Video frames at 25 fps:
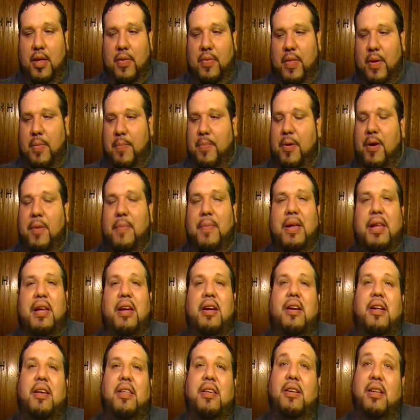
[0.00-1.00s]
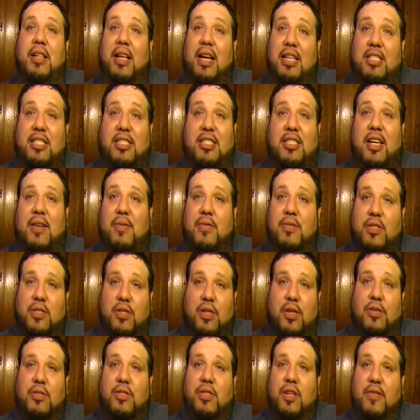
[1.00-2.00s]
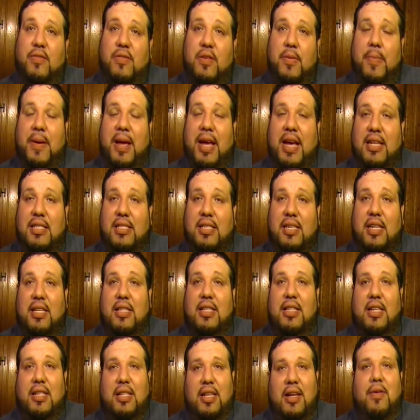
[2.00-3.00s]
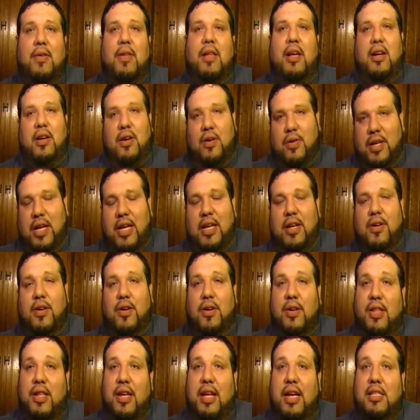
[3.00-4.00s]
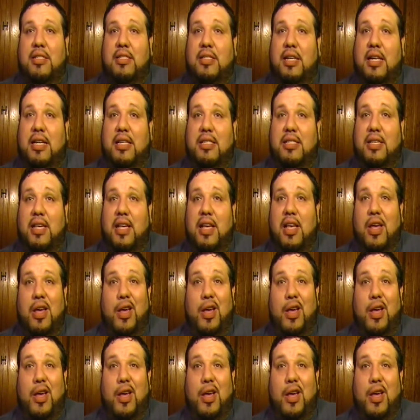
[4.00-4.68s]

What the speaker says: They put me in another class because I was close enough to passing it that they were like, okay, you go to the next class.